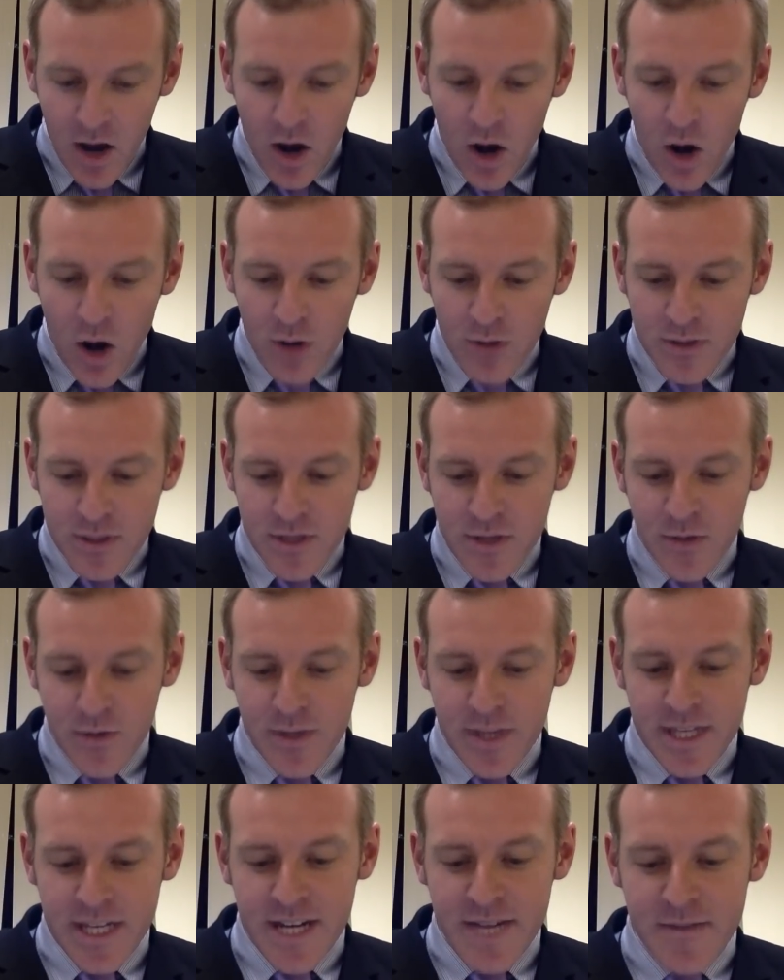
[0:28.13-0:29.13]
Also,
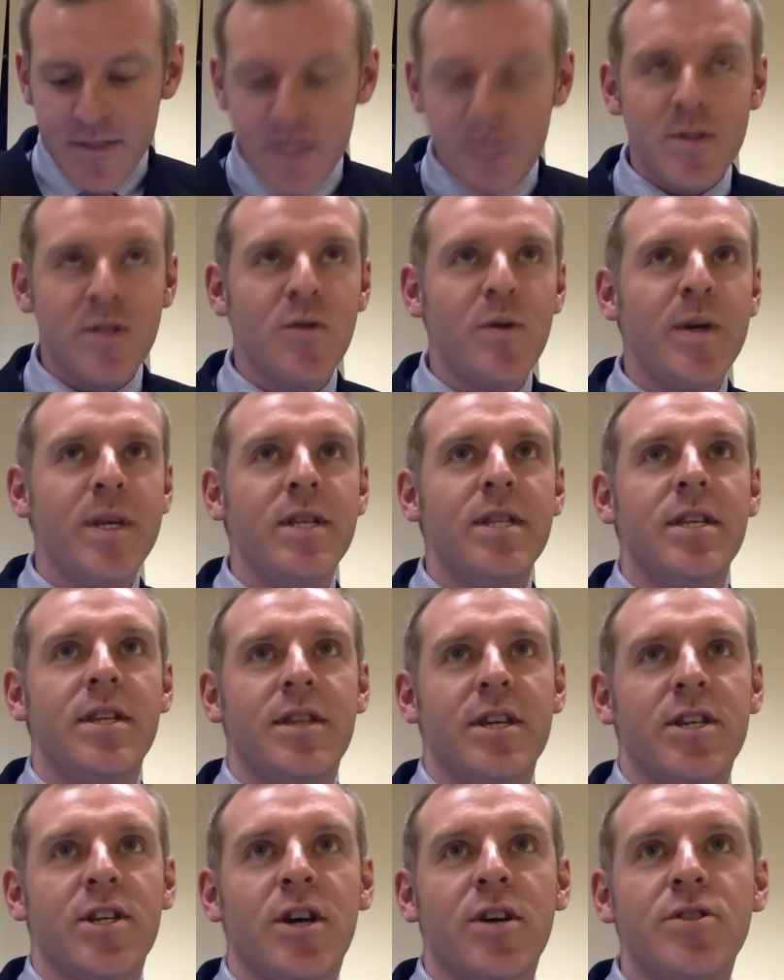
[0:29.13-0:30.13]
the difference between
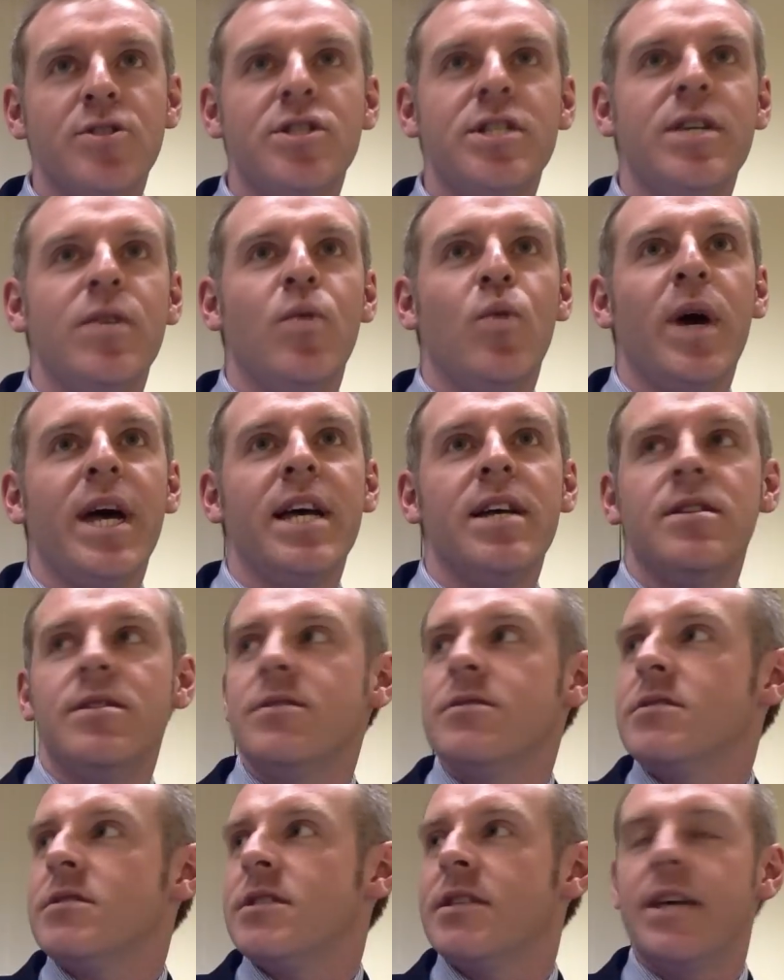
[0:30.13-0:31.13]
the country
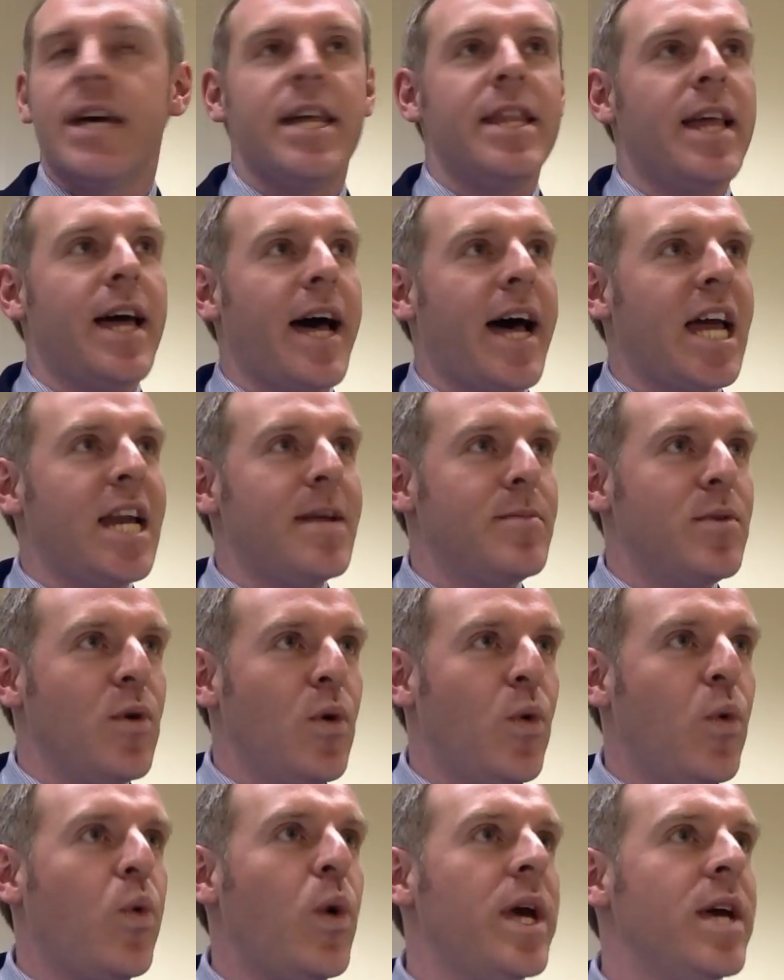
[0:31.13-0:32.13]
Wales and the animal
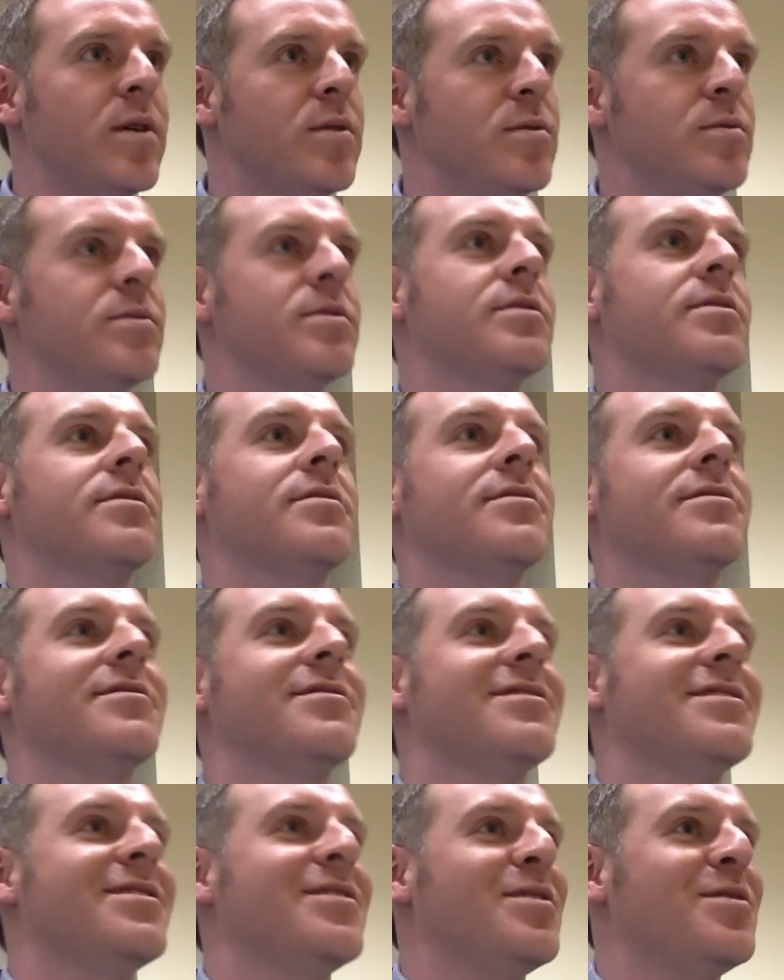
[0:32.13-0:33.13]
Wales.
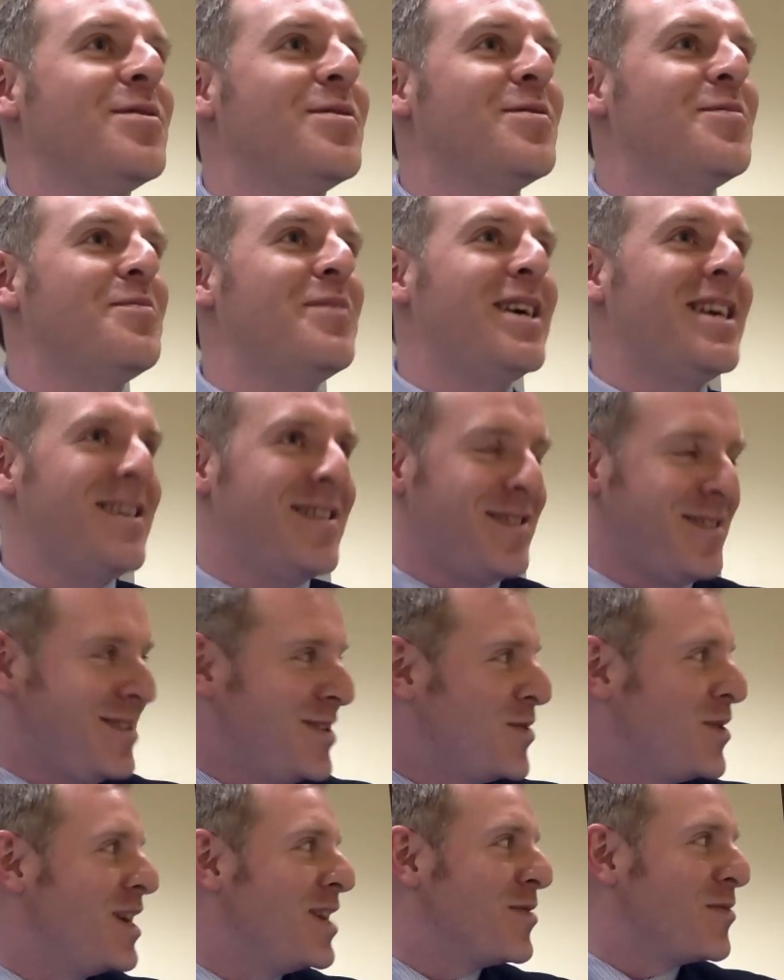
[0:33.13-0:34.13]
But
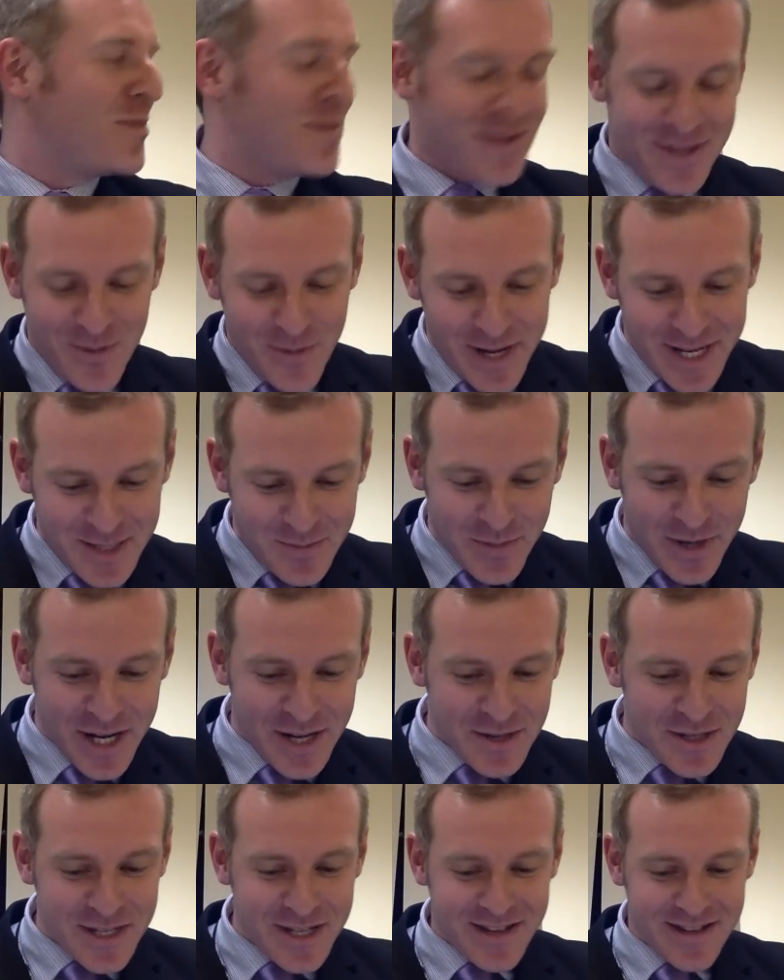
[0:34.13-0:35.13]
you'll hear the way I
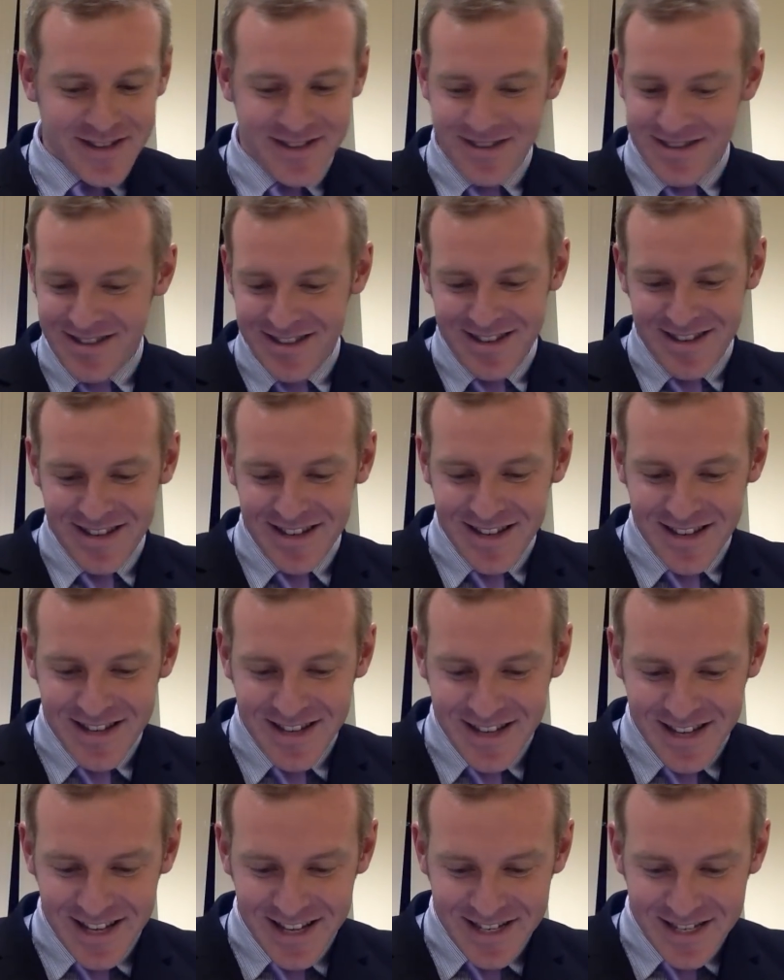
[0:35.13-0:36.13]
pronounce it.
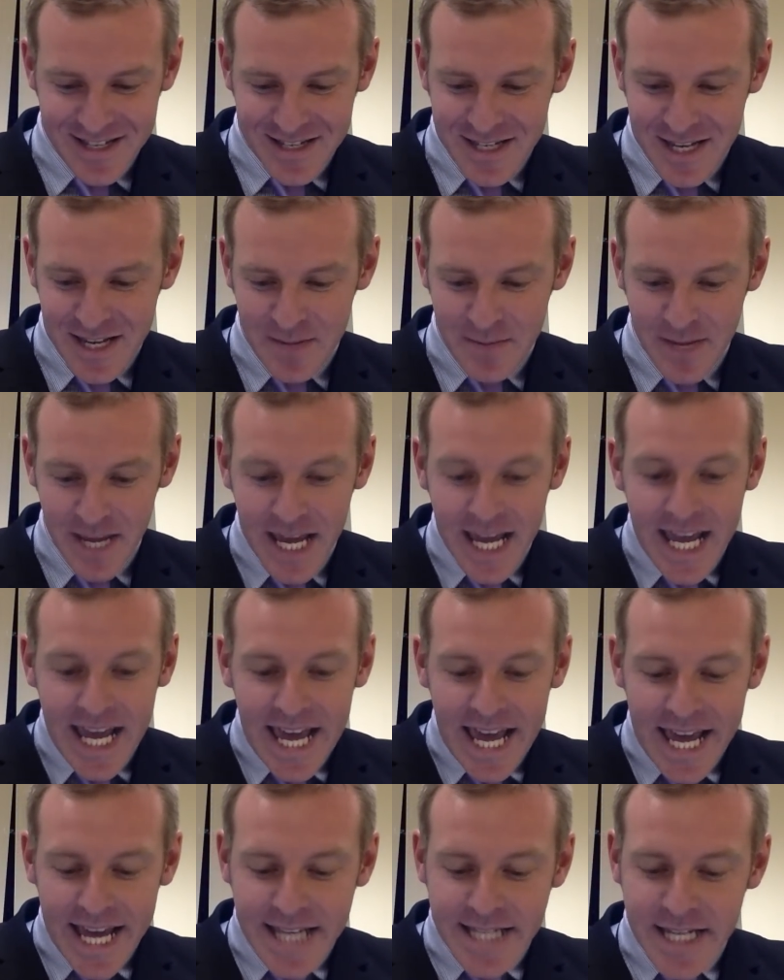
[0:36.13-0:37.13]
It's the same.
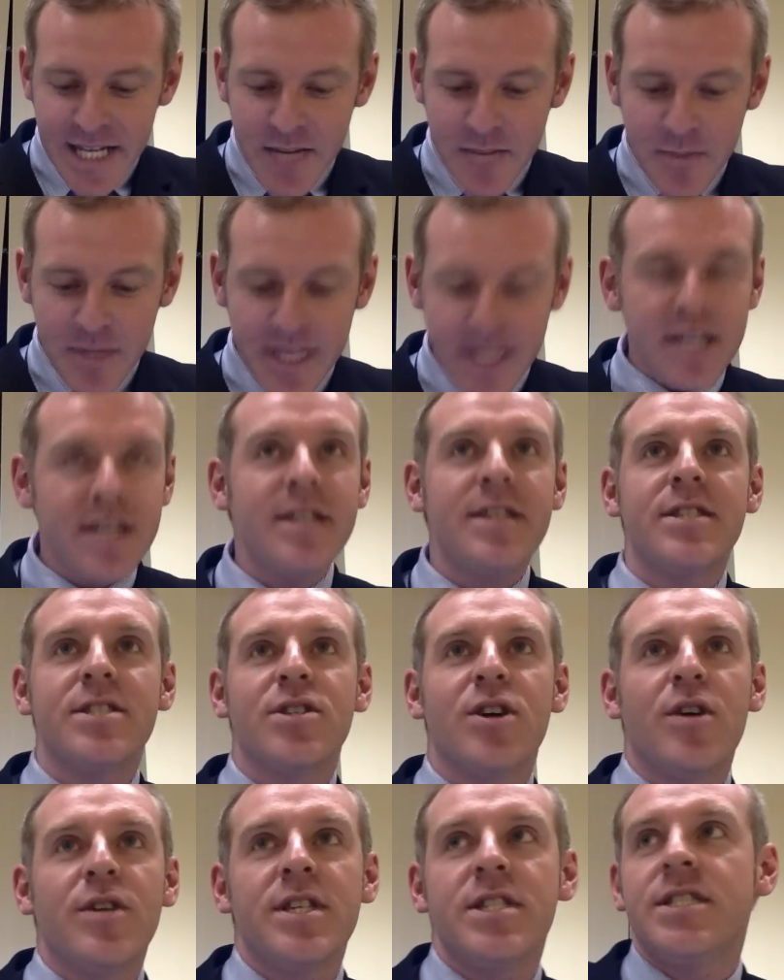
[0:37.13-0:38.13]
SNP, the
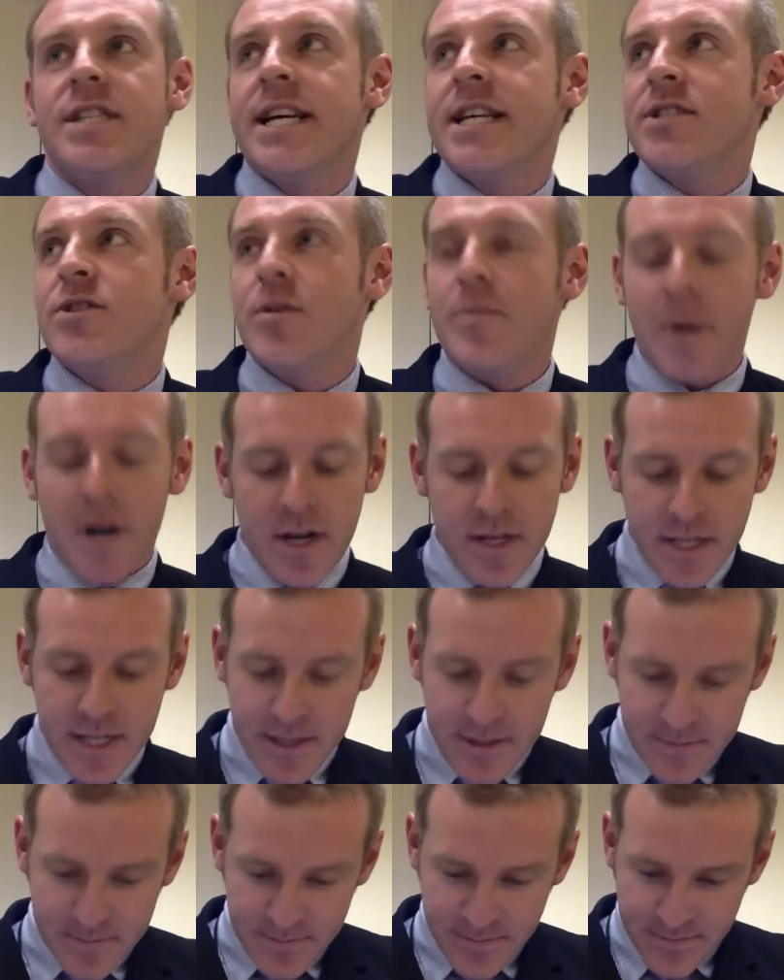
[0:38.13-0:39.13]
Scottish National
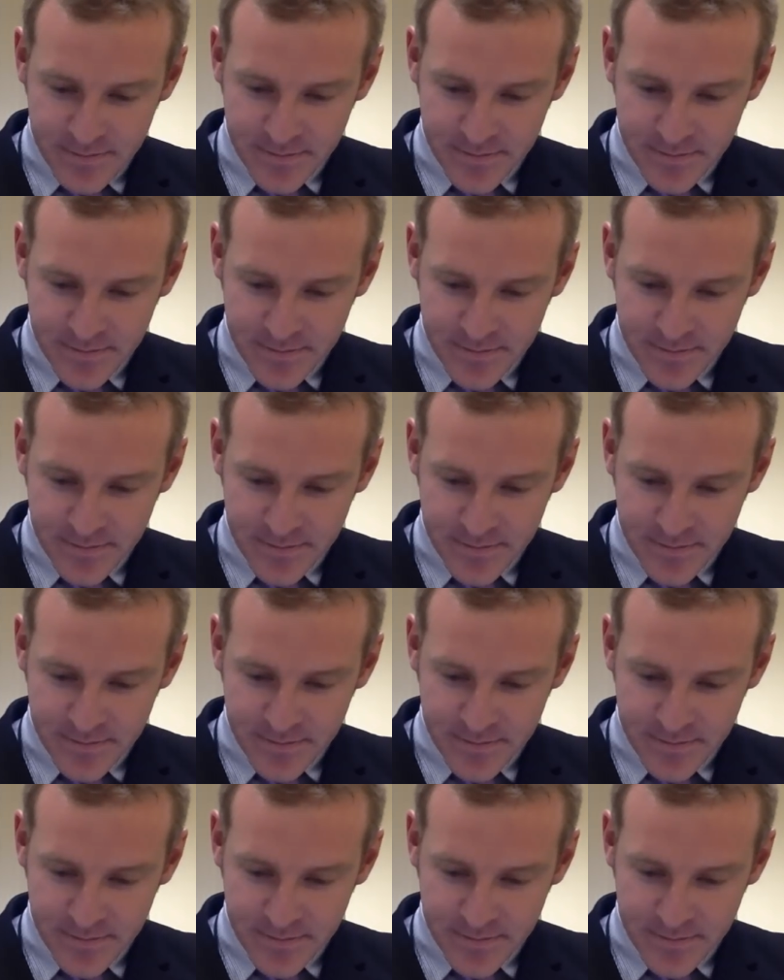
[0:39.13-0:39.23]
Party.